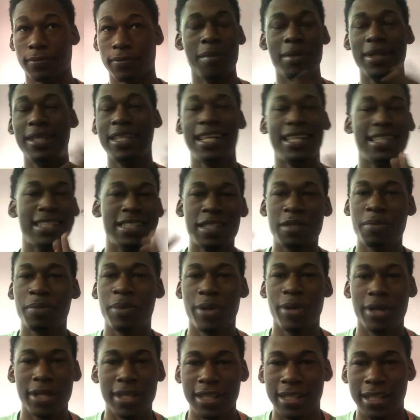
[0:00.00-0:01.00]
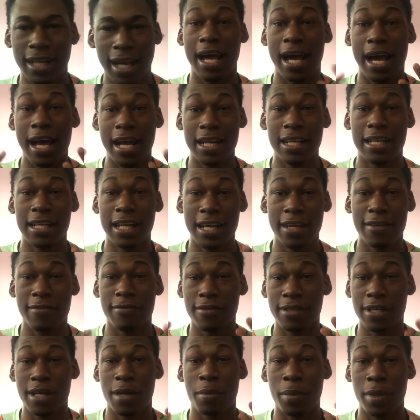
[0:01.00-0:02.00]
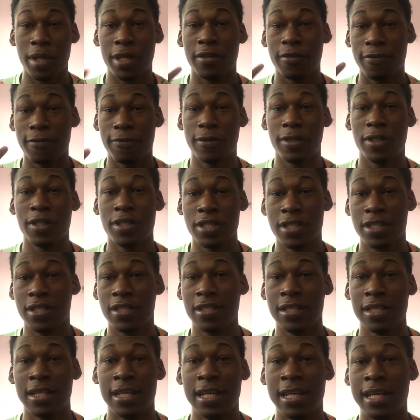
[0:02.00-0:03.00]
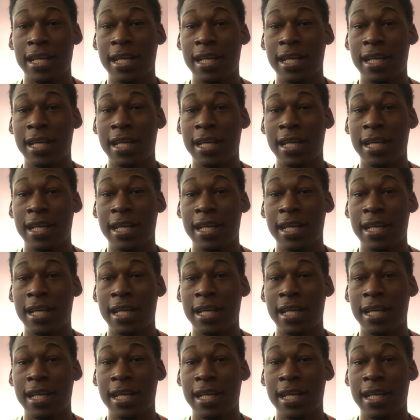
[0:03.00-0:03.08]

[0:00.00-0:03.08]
at this point, I added every amount of funds